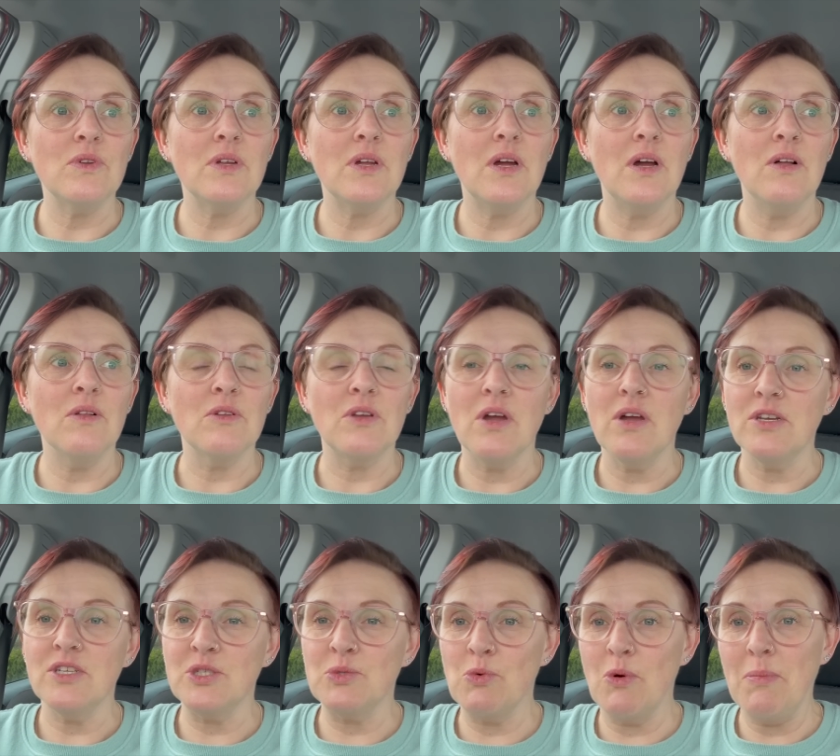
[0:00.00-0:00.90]
I'll kind
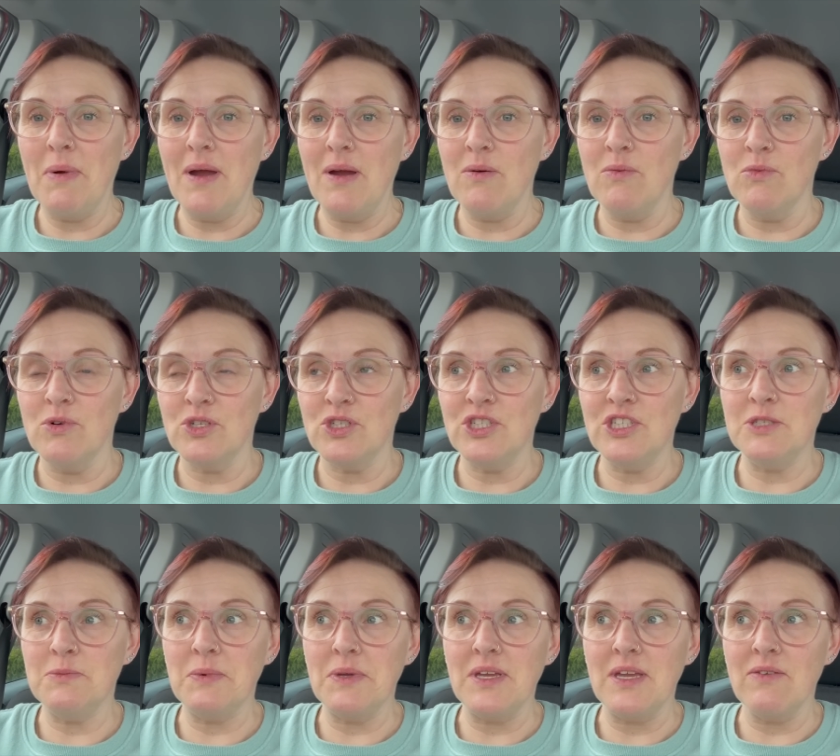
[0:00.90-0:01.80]
of swap out what
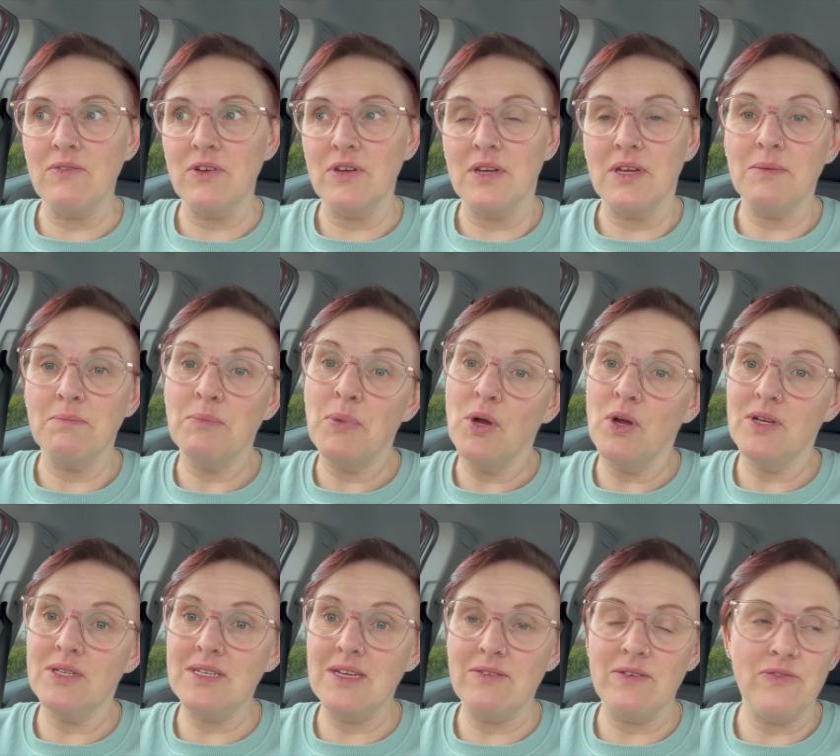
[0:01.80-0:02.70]
she's been given and put
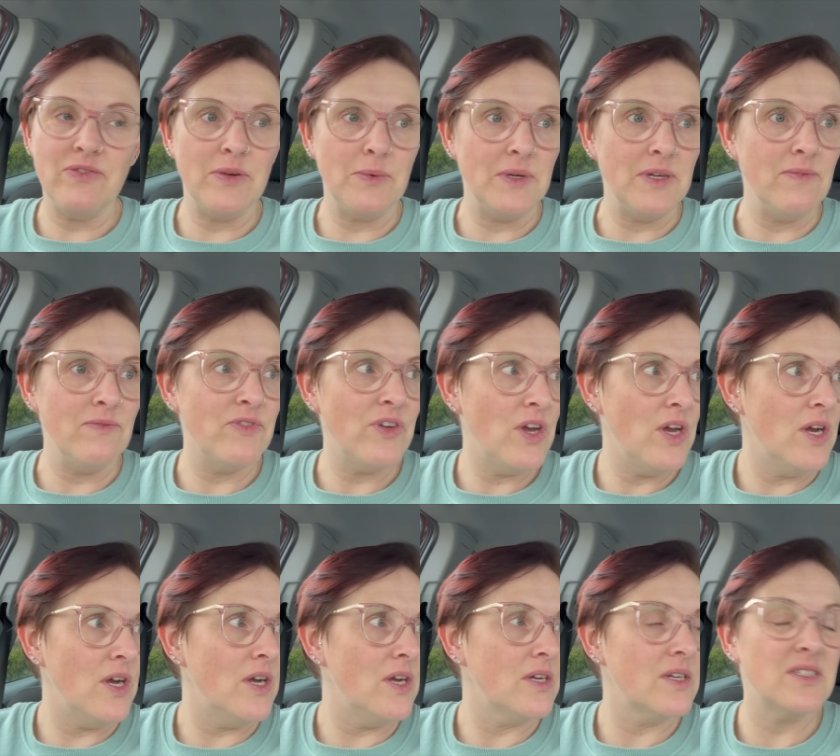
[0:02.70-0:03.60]
a dairy-free one in for
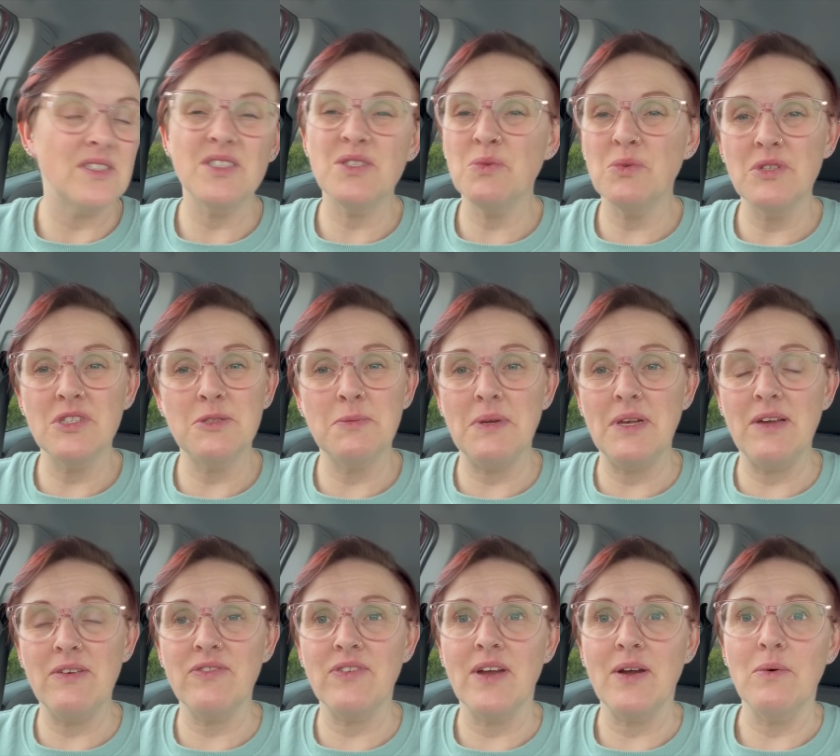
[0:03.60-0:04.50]
her because I don't want her to be
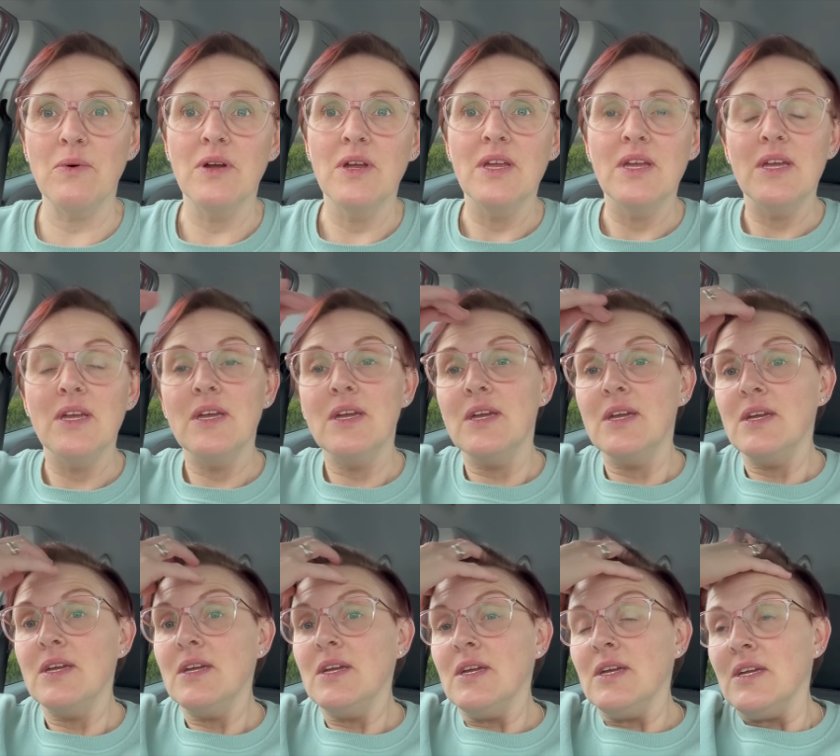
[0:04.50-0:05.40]
left out.
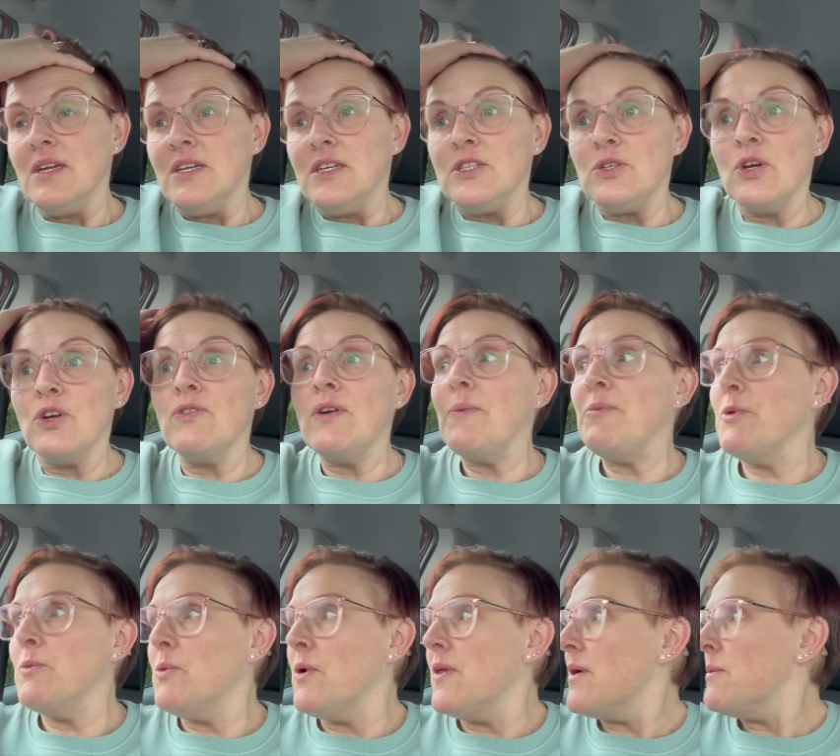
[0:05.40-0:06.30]
So I grabbed
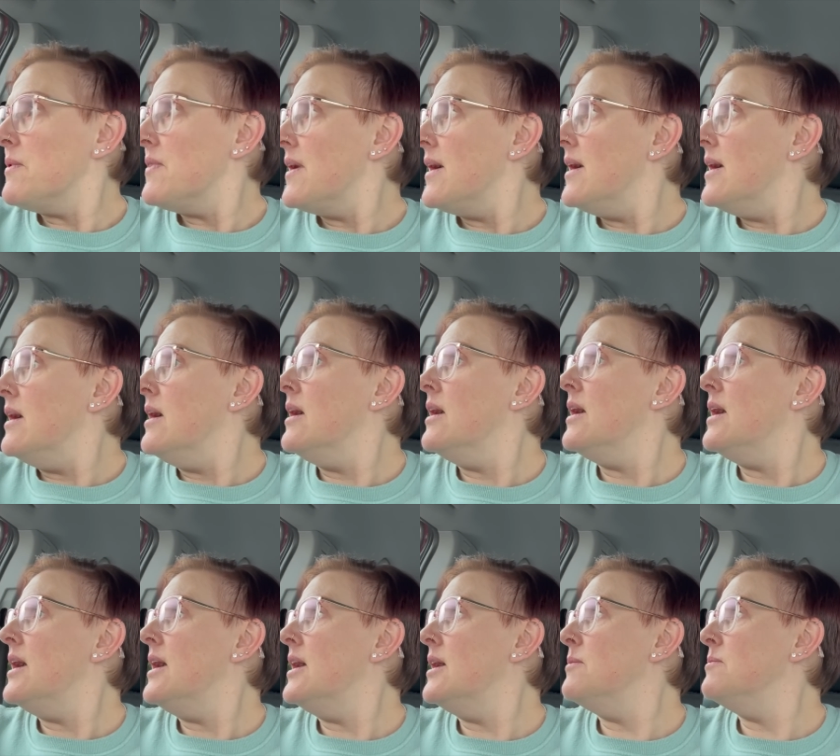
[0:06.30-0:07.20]
them while they were there.
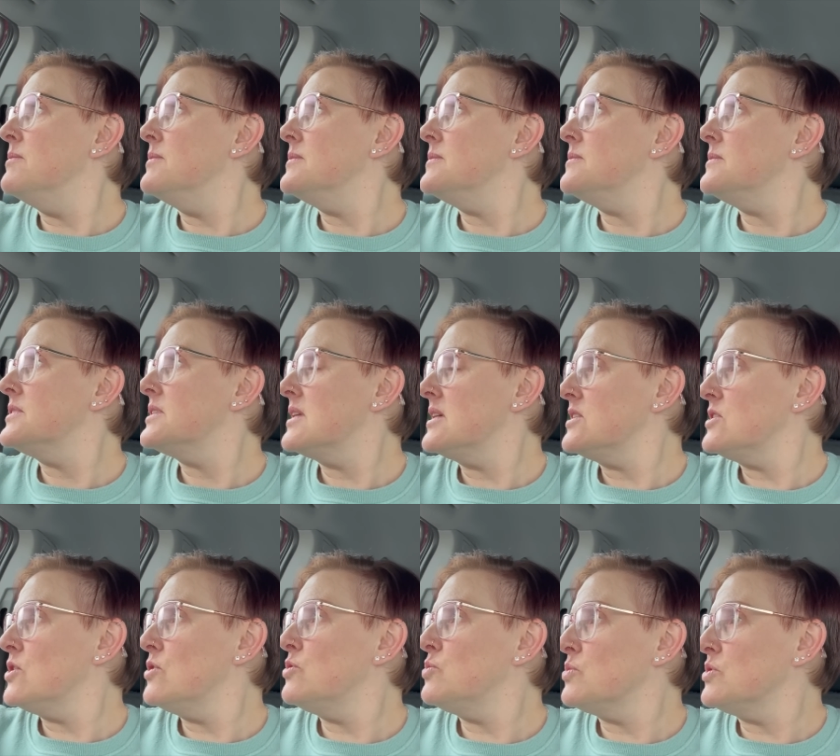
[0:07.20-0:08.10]
Um, so that's
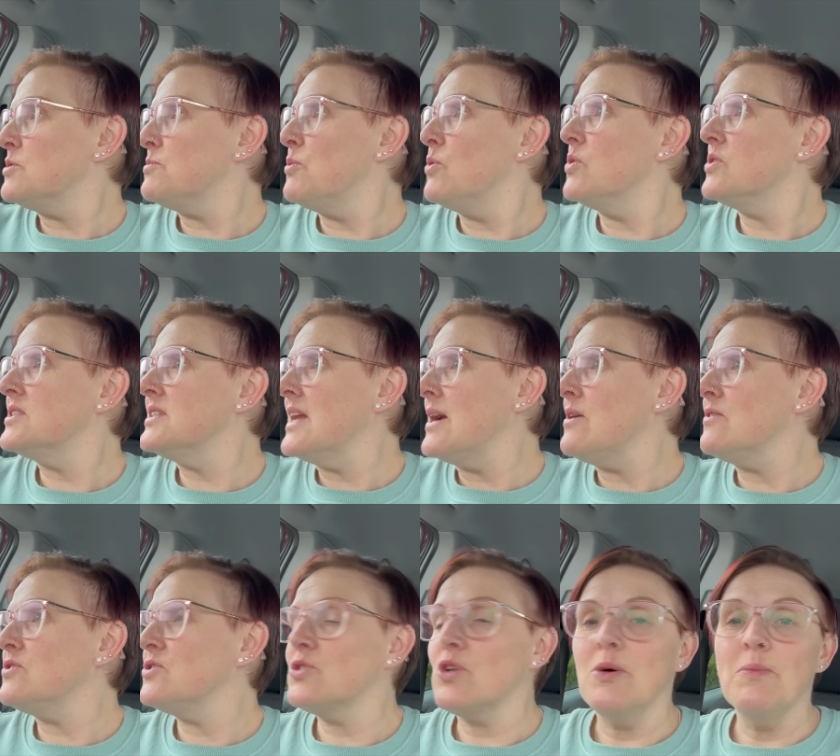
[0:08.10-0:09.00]
those ones bought. So now
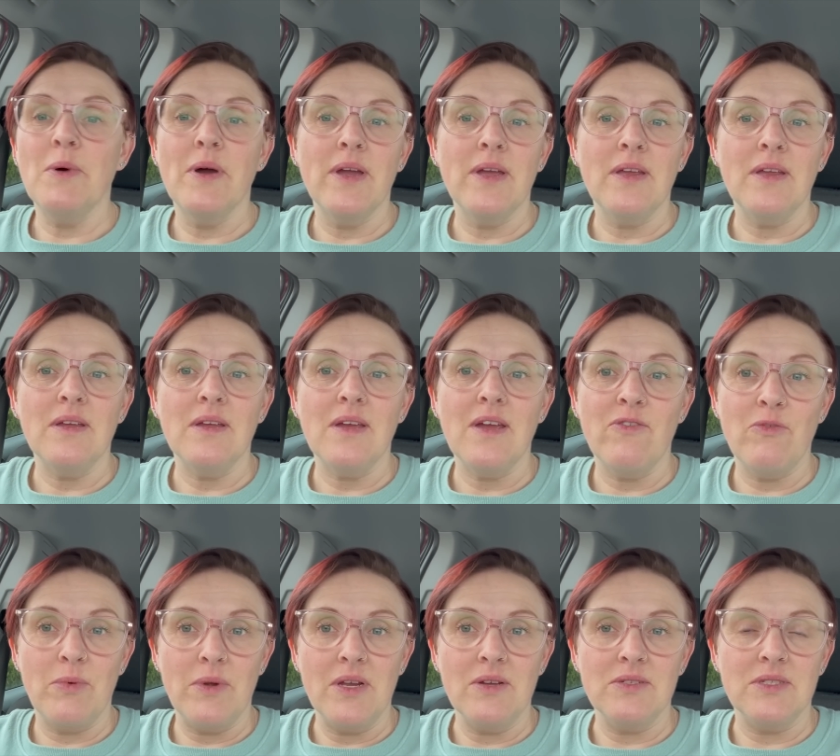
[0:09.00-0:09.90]
I've just got to buy
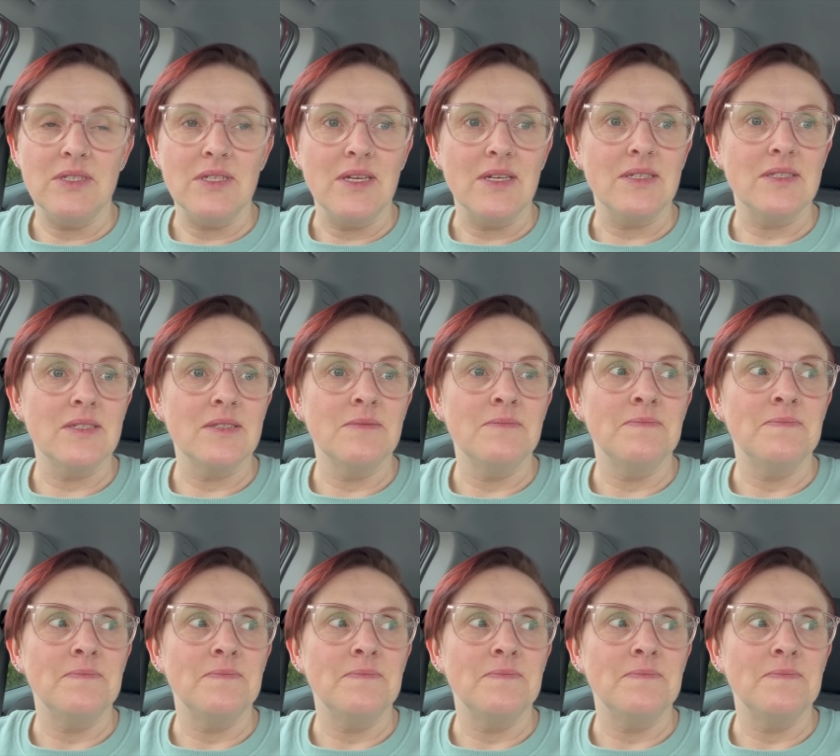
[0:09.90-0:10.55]
everybody else's eggs.